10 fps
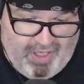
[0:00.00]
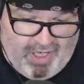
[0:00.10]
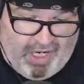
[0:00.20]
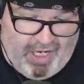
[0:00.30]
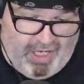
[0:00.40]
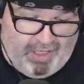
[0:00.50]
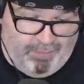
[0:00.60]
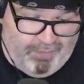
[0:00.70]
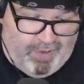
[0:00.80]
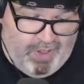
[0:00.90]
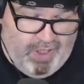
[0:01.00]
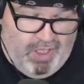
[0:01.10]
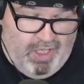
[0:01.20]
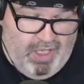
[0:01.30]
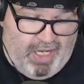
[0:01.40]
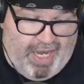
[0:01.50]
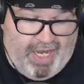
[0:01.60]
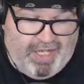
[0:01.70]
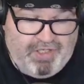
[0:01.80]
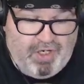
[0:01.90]

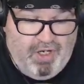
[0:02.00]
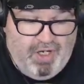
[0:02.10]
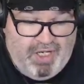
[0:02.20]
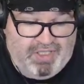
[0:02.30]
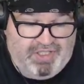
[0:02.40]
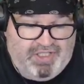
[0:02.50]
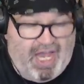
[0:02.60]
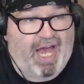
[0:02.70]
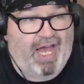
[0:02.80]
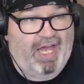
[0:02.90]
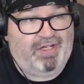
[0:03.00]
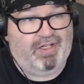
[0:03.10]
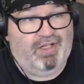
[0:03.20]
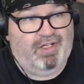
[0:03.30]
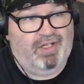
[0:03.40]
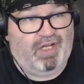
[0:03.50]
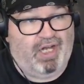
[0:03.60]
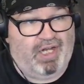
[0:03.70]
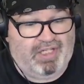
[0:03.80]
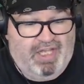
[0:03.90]
And his dad,
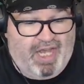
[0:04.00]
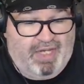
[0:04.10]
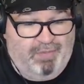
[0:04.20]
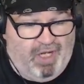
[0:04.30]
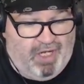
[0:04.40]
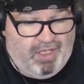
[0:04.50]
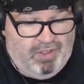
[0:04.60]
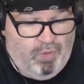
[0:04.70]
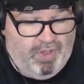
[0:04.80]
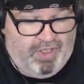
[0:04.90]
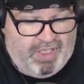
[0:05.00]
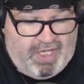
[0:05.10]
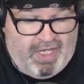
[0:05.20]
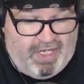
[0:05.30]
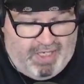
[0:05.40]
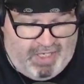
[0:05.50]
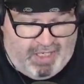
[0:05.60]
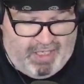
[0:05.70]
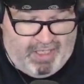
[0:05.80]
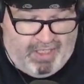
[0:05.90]
Genma, when he
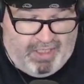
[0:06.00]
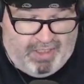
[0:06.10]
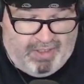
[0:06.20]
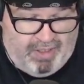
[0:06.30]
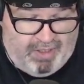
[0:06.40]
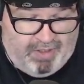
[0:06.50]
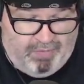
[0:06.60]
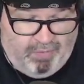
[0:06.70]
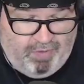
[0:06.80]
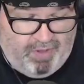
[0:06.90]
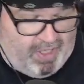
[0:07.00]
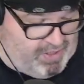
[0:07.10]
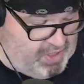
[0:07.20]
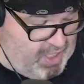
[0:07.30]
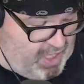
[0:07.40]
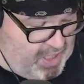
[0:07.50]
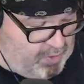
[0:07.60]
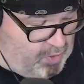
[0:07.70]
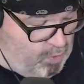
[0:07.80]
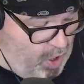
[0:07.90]
gets in contact
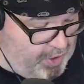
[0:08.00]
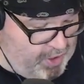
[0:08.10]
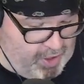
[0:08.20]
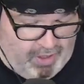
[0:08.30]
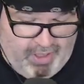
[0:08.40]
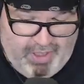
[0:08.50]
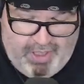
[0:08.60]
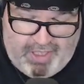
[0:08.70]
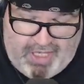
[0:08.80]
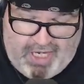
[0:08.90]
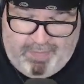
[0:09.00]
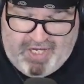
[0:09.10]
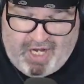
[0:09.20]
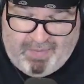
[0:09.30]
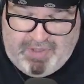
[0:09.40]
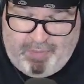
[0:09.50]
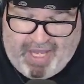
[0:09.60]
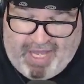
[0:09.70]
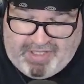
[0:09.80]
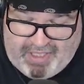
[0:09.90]
with water, he becomes a
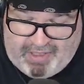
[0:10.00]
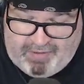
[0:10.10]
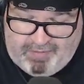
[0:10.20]
panda.